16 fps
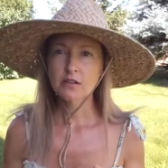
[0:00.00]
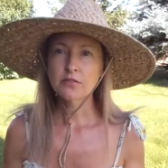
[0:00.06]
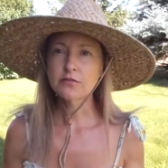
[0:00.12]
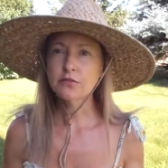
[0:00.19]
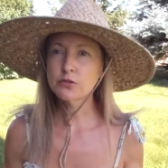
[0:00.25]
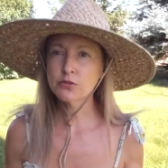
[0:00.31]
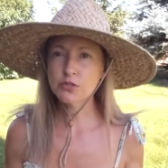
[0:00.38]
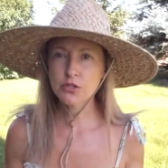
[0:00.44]

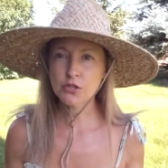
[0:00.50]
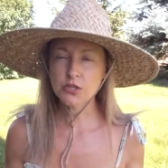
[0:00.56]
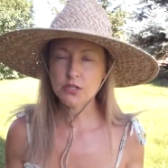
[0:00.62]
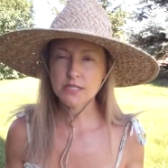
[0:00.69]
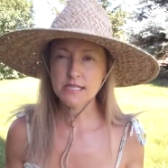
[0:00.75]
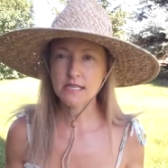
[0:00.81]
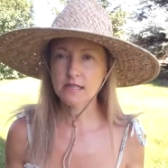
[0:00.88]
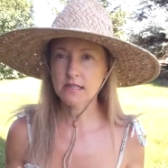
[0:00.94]
foods
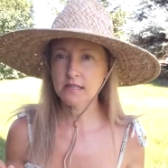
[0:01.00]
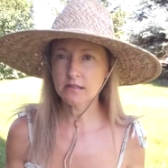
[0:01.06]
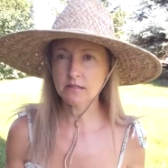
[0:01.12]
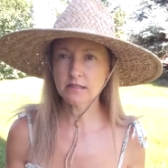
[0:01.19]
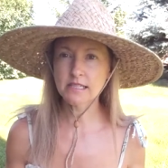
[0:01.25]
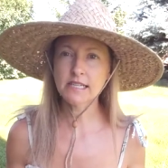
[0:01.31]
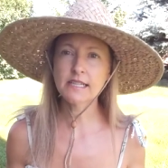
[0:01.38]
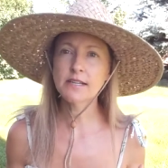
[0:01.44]
cooked in a little
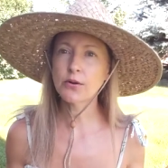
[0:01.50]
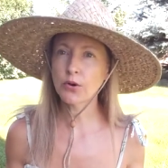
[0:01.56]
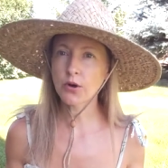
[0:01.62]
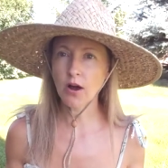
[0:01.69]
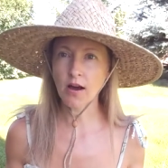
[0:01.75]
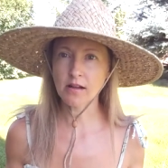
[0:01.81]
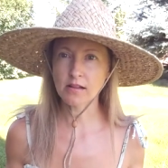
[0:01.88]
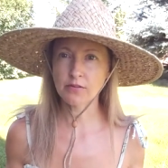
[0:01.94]
ghee or
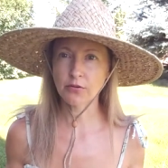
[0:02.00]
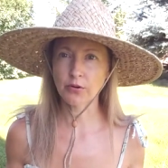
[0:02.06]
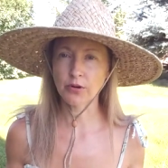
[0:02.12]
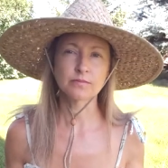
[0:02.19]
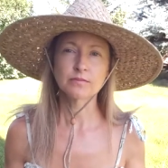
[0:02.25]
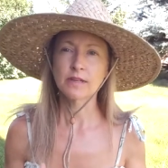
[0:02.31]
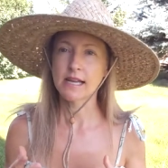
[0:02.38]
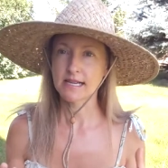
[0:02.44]
olive
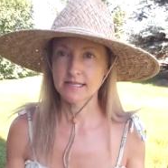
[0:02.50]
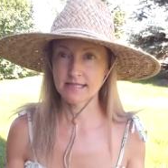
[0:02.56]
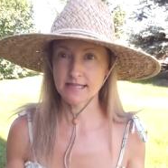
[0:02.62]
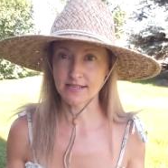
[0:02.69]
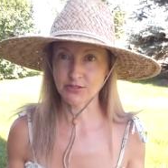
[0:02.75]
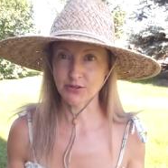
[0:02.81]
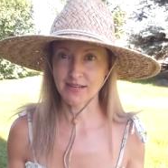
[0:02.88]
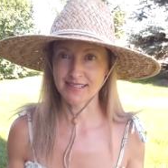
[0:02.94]
oil,
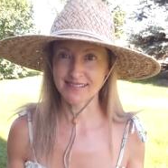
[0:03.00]
etc.